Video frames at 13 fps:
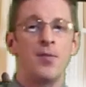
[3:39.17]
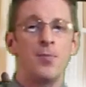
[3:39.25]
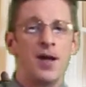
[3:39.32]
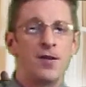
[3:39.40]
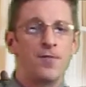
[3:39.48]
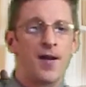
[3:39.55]

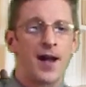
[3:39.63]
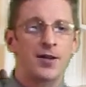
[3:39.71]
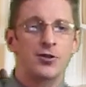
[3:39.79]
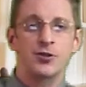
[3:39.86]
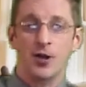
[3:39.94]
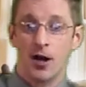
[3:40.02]
And the
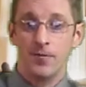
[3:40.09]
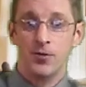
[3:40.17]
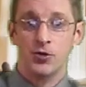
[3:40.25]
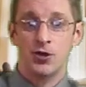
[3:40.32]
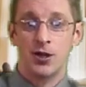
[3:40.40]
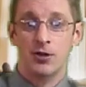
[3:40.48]
benefactors
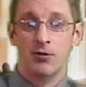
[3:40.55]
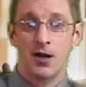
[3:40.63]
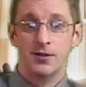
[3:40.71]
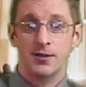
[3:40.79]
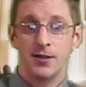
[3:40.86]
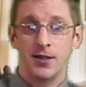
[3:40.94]
of your
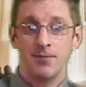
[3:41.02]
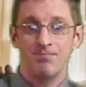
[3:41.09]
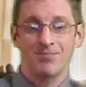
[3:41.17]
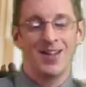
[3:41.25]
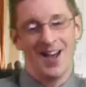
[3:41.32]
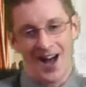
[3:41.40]

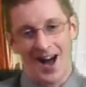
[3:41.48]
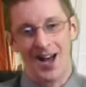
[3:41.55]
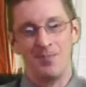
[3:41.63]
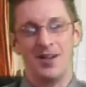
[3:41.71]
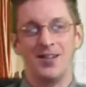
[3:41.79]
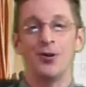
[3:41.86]
generosity,
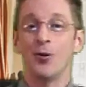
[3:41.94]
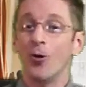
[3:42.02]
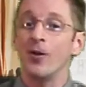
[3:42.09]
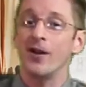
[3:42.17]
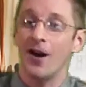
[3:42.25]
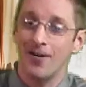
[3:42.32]
I mean
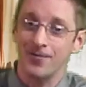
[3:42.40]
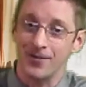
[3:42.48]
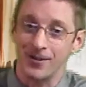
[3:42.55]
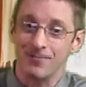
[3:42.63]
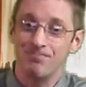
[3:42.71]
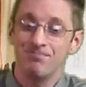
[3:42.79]
your holy
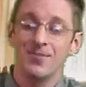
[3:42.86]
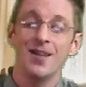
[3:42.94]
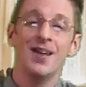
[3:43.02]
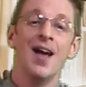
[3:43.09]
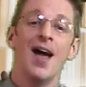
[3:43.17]
offering,